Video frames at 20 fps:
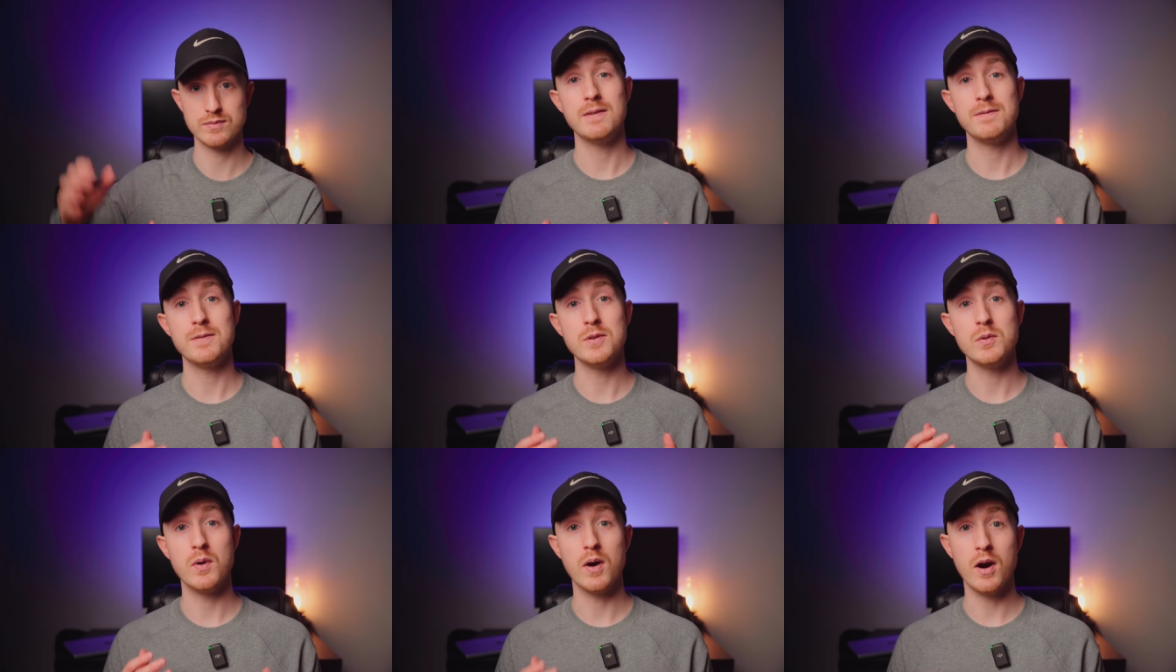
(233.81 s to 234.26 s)

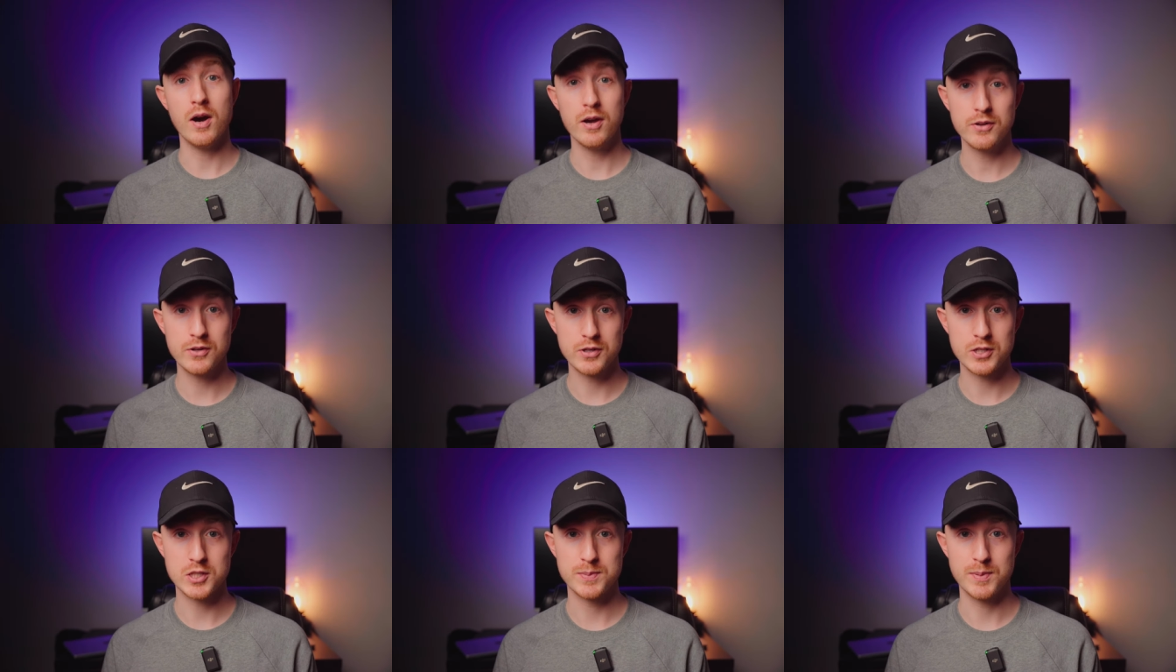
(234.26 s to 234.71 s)
If you
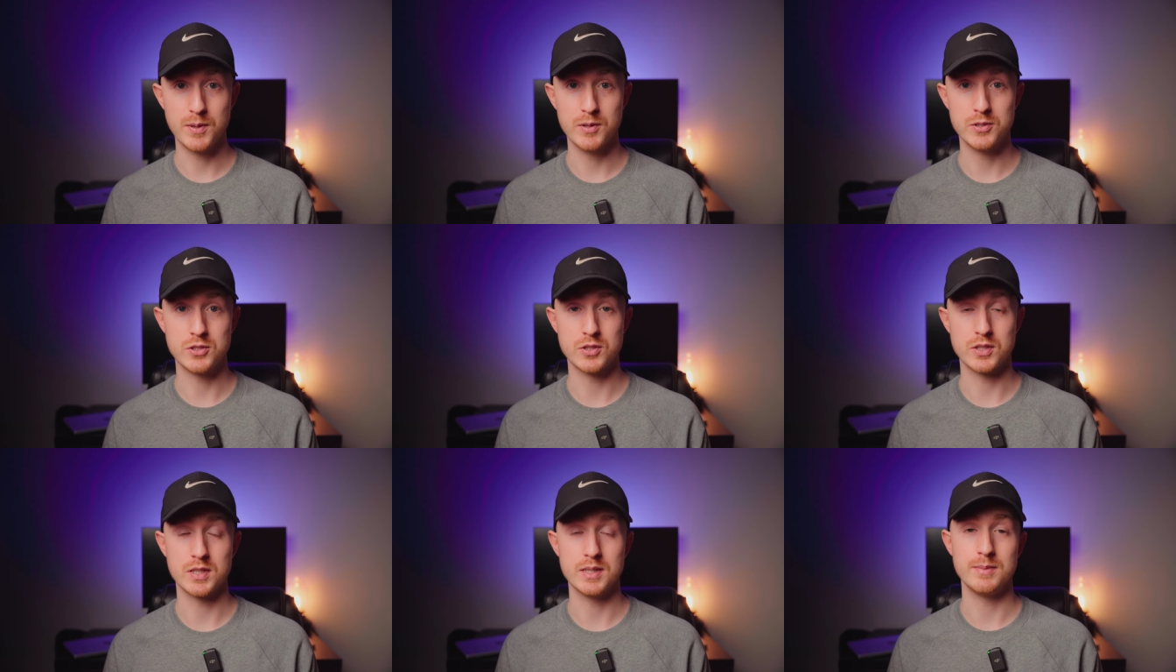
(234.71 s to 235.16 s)

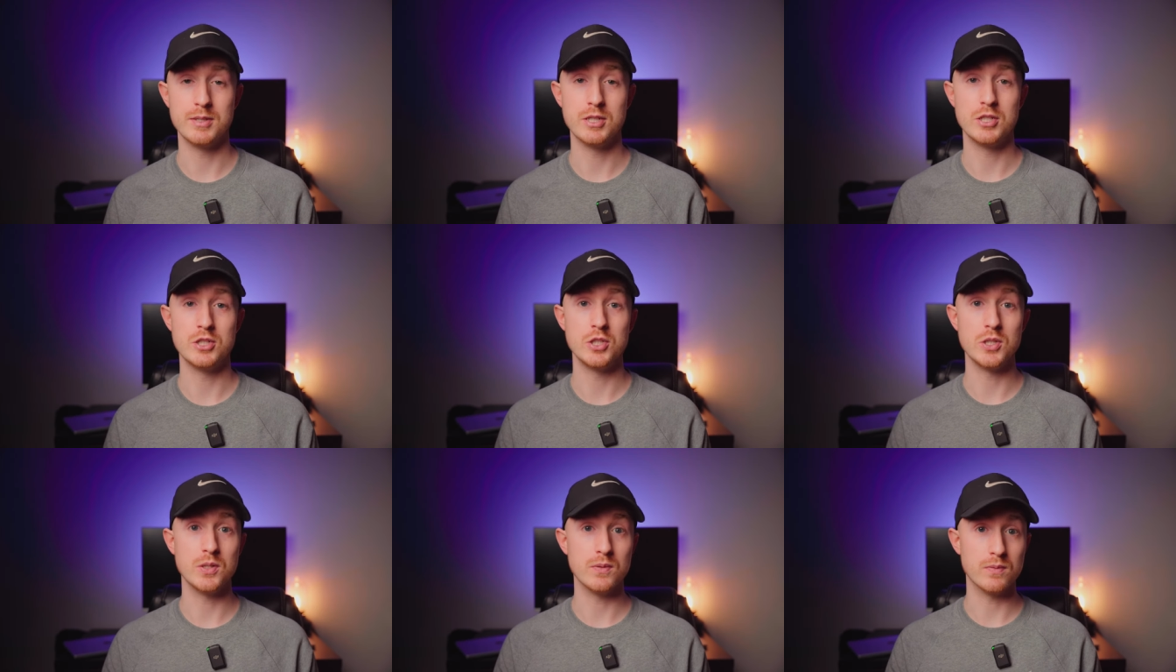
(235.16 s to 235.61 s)
underexpose your
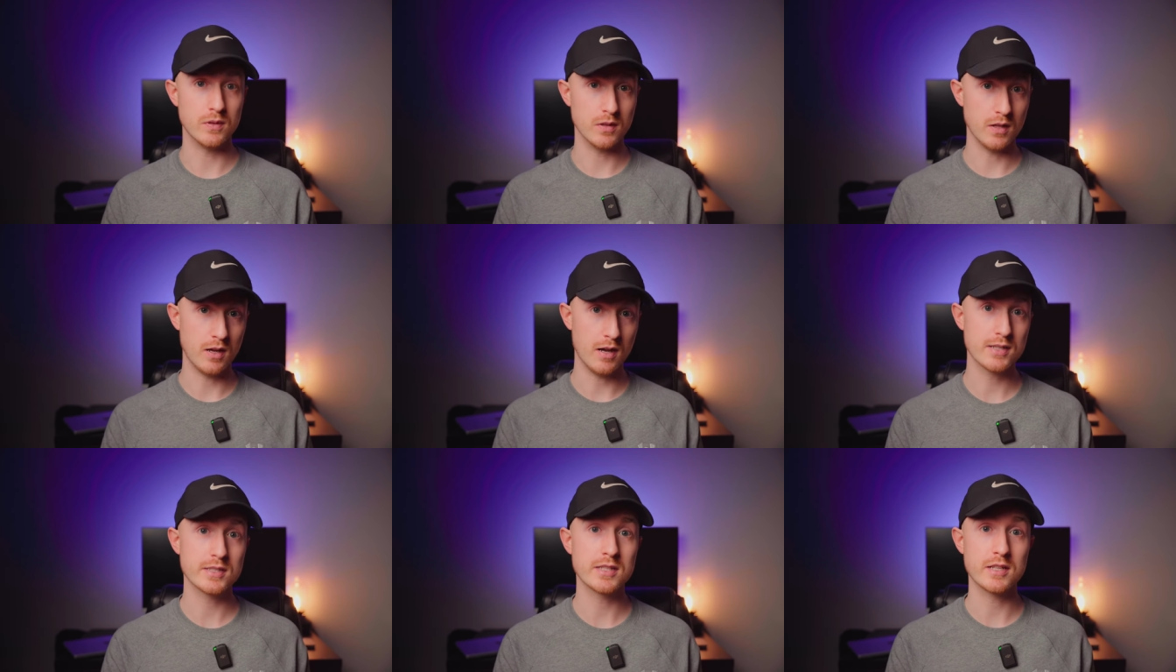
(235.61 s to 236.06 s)
image, you've
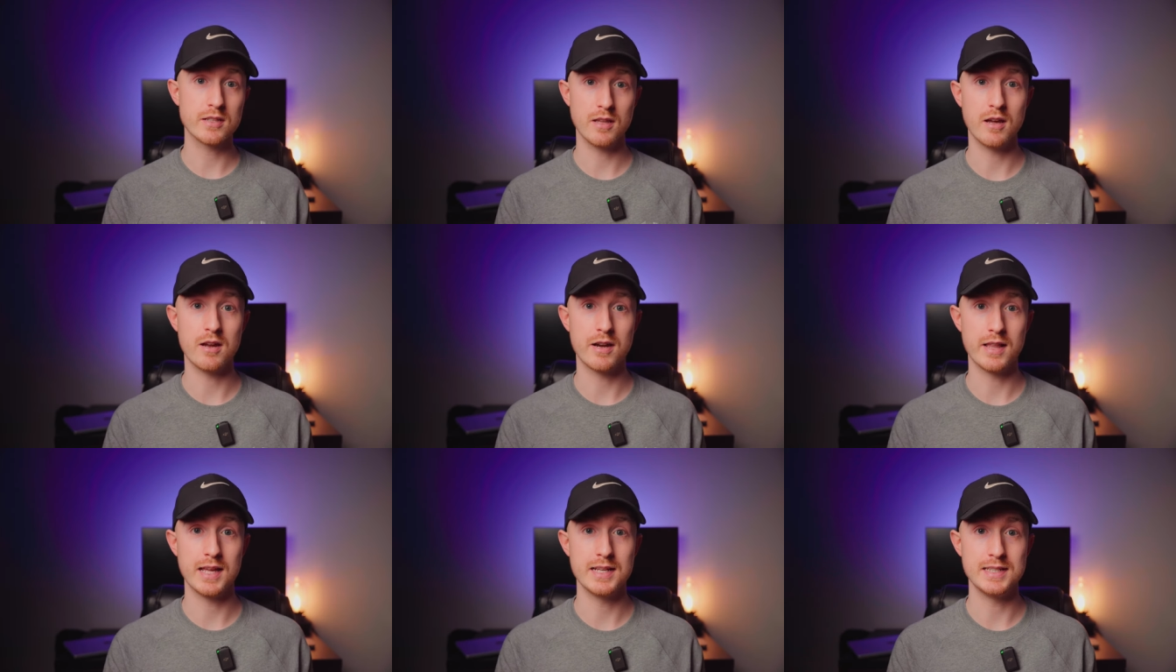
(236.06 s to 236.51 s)
lost a
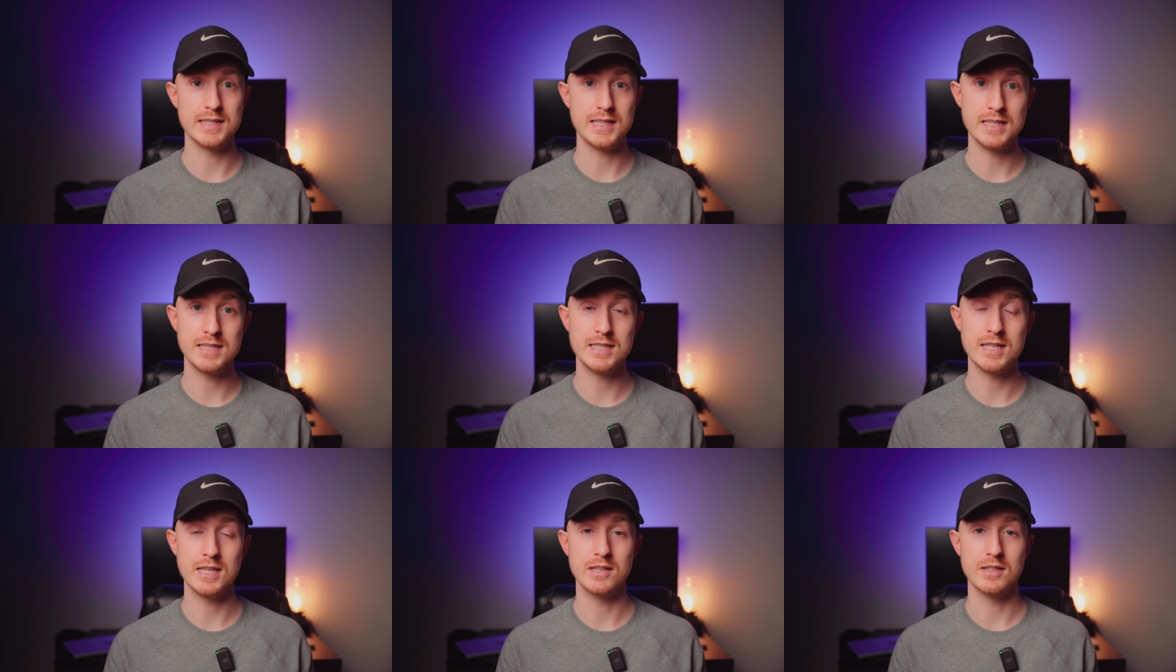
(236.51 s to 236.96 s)
lot of that
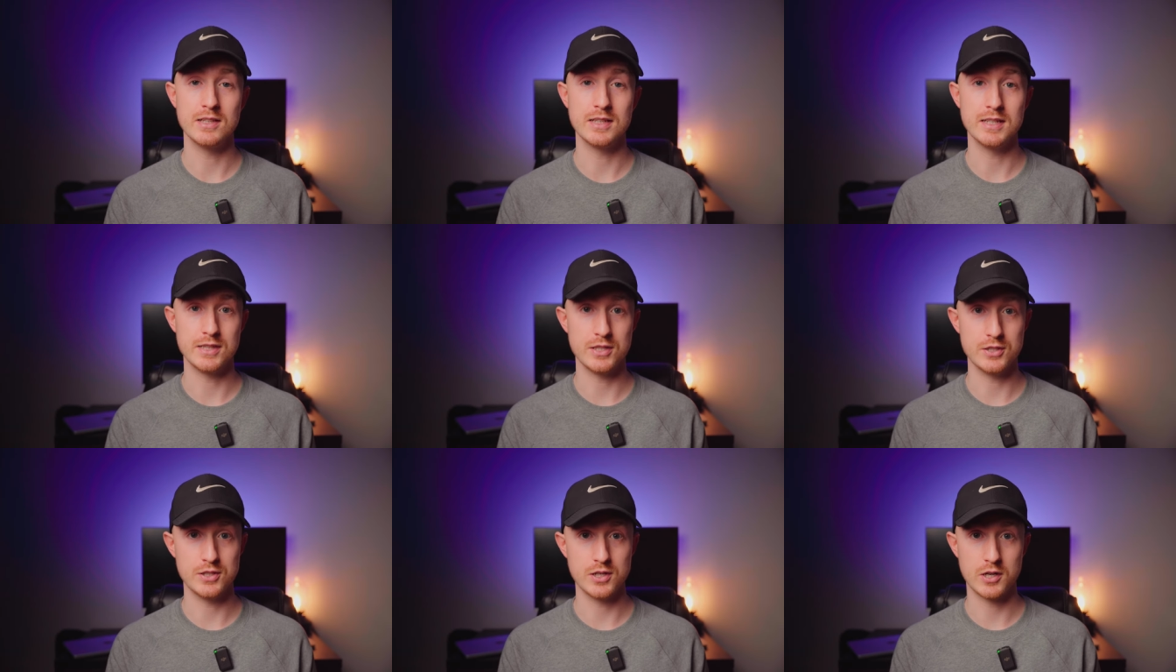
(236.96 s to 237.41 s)
detail
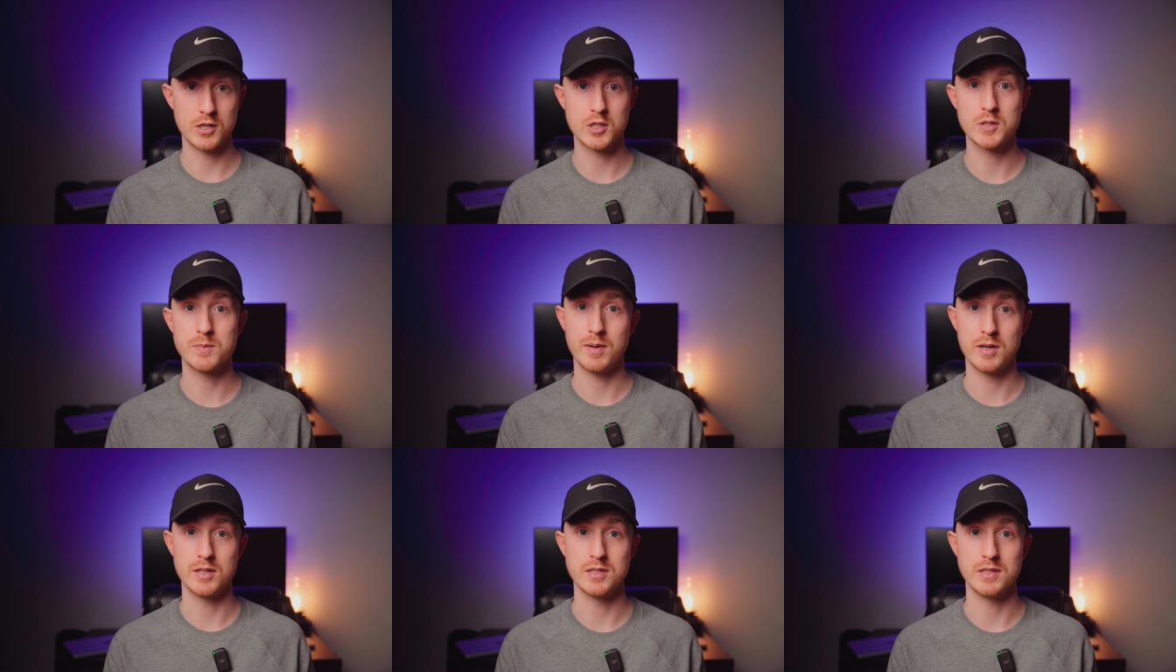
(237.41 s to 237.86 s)
in the
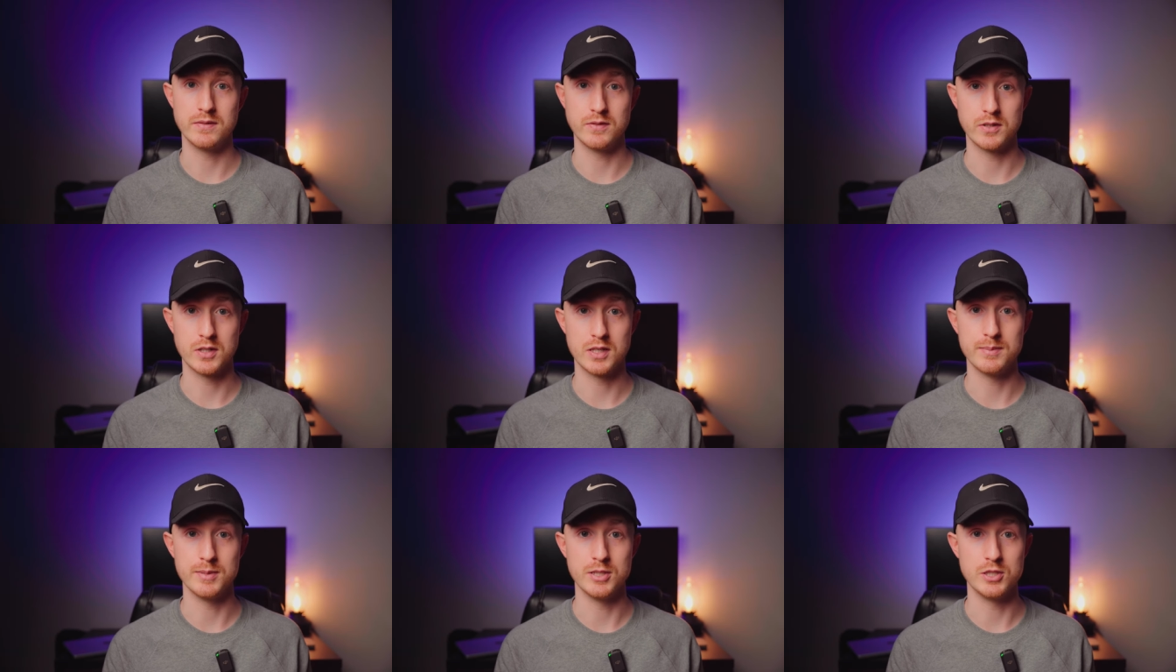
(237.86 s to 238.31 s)
darkest parts of
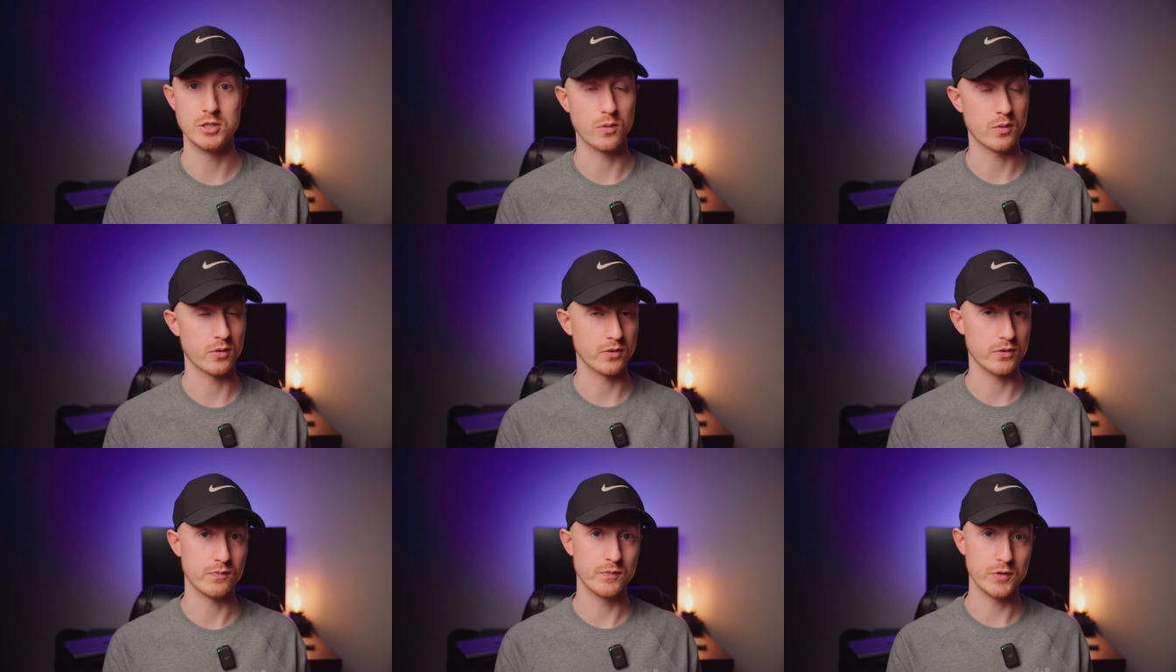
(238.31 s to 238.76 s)
your image,
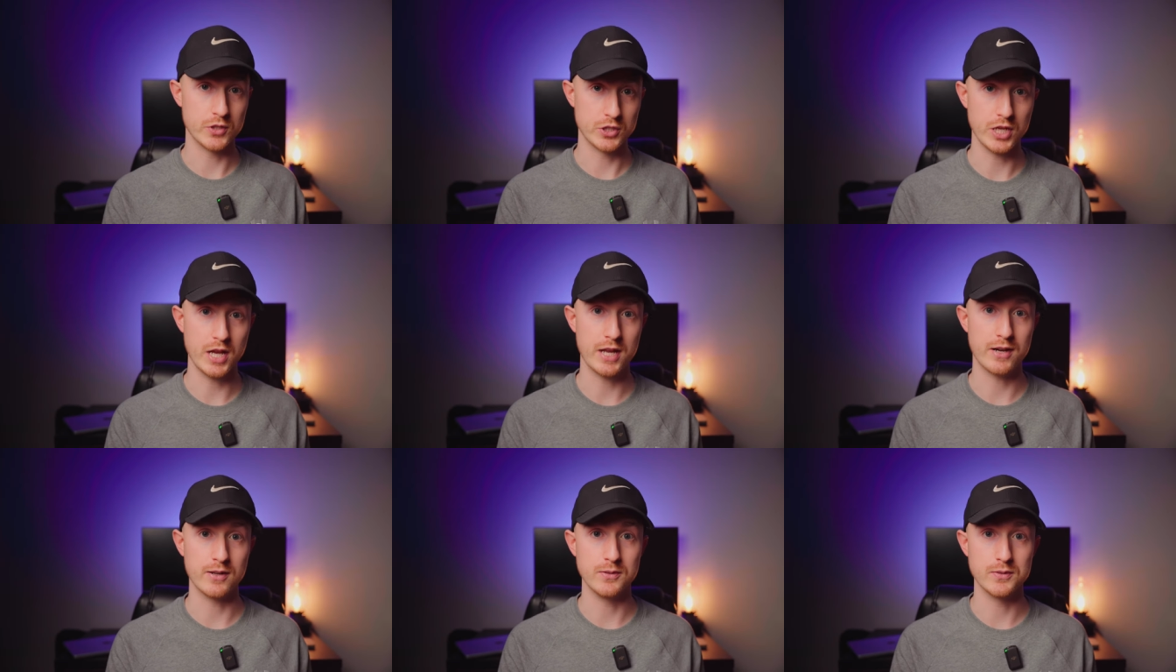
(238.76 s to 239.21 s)
or the
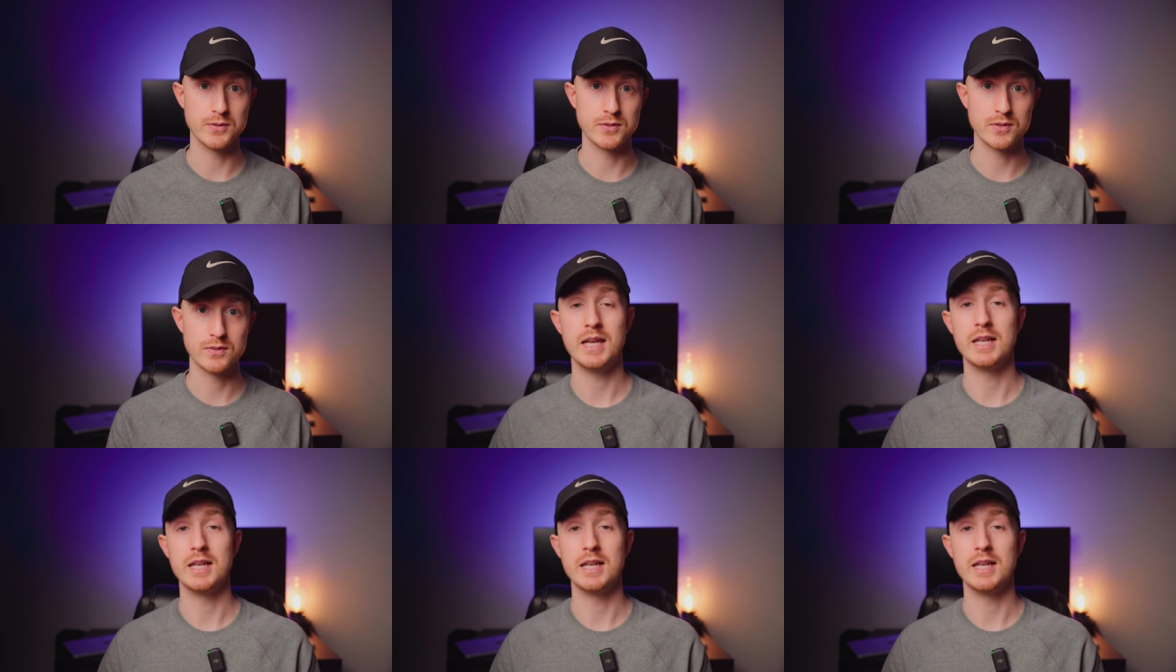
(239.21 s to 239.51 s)
shadows.